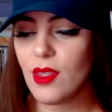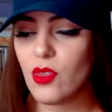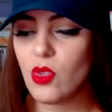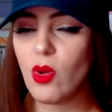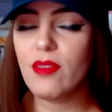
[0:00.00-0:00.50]

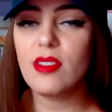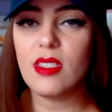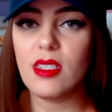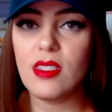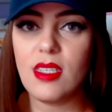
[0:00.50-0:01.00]
So ever
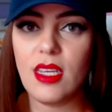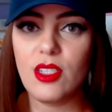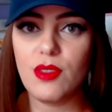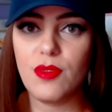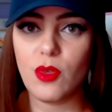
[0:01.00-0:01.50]
since the age
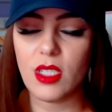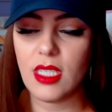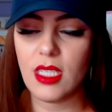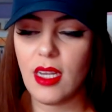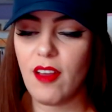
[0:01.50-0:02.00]
of
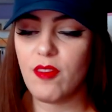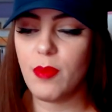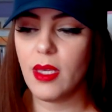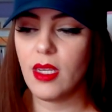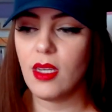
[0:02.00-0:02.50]
14, I've
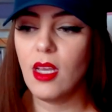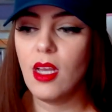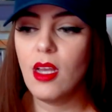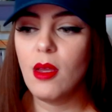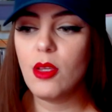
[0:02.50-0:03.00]
been
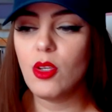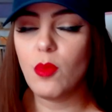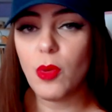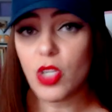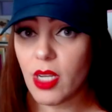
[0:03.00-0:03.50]

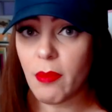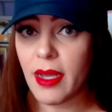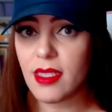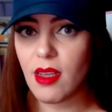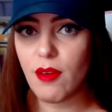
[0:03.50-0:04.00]
pushing
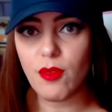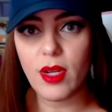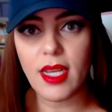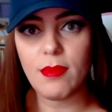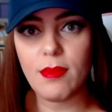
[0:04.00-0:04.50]
myself when
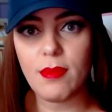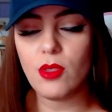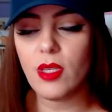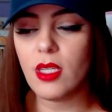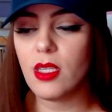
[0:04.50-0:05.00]
it comes
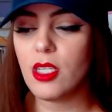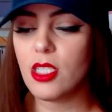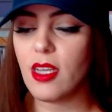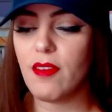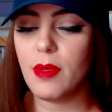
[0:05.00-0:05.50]
to English.
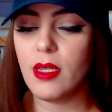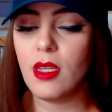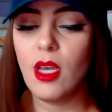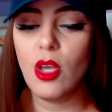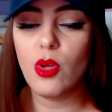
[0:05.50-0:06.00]
I've been
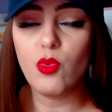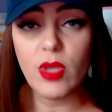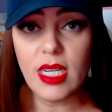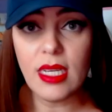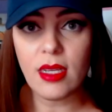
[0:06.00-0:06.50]

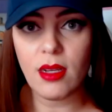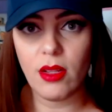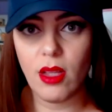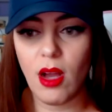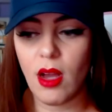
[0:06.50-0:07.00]
reading a
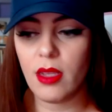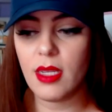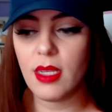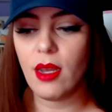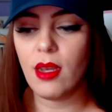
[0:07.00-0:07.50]
lot,
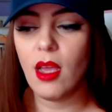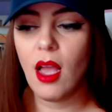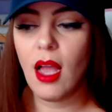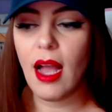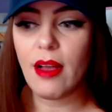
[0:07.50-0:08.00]
and
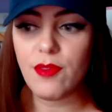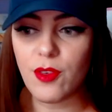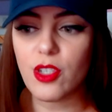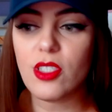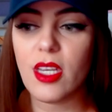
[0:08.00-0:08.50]
at
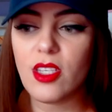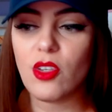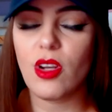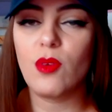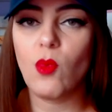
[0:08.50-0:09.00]
first I
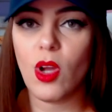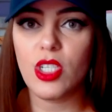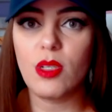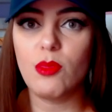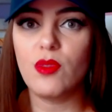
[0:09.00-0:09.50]
started
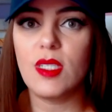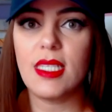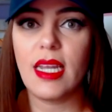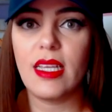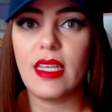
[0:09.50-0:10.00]
watching movies
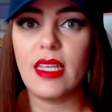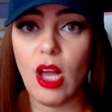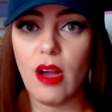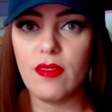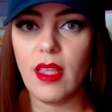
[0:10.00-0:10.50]
that I
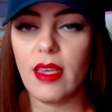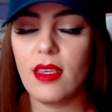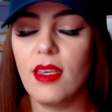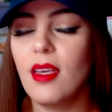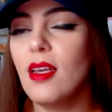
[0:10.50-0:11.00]
loved, like
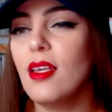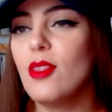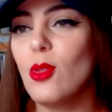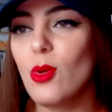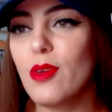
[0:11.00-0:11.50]

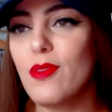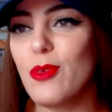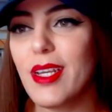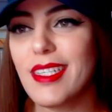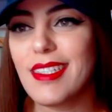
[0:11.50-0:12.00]
The Lord of the
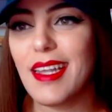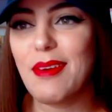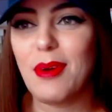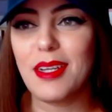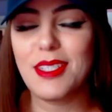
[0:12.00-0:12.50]
Rings, that I
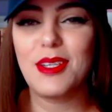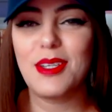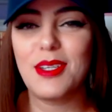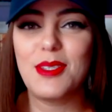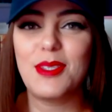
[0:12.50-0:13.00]
watched
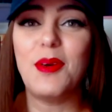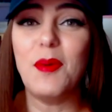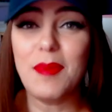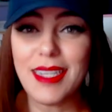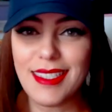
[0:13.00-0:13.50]
so
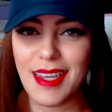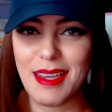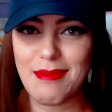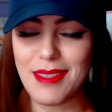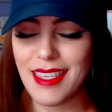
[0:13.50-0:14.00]
many
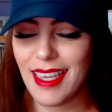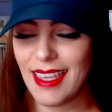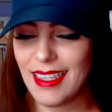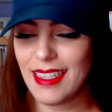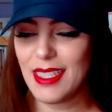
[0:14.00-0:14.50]
times
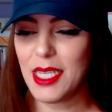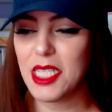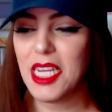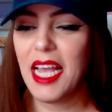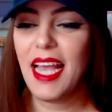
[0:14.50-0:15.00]
in
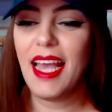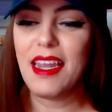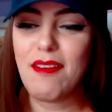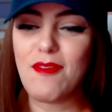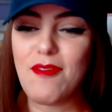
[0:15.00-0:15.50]
English. And
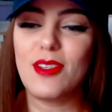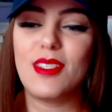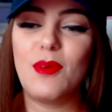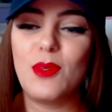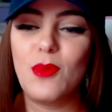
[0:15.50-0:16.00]
at first
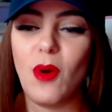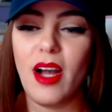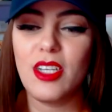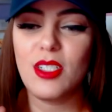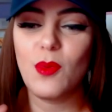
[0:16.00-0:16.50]
I would
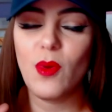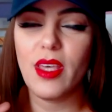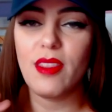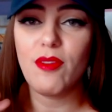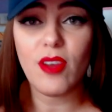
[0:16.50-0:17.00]
watch
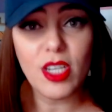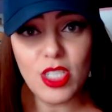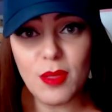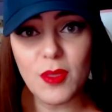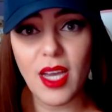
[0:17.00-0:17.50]
with French
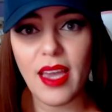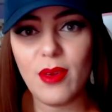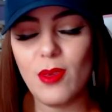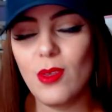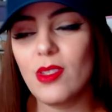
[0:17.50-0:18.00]

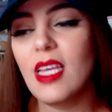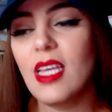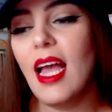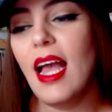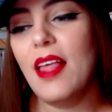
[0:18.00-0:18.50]
subtitles,
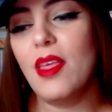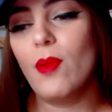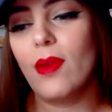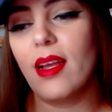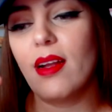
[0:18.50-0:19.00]
and then
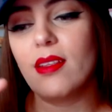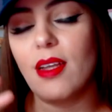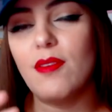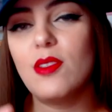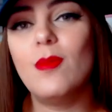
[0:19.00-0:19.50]
when I got
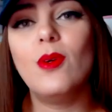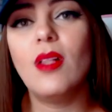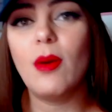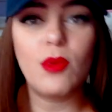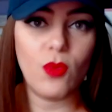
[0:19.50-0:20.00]
comfortable,
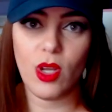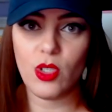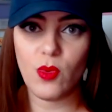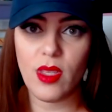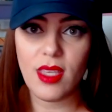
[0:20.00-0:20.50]
I would
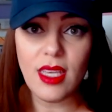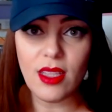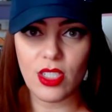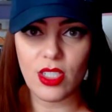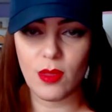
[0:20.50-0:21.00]
watch with
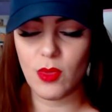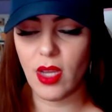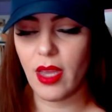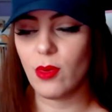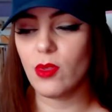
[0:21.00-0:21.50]
English
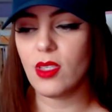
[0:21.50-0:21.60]
subtitles.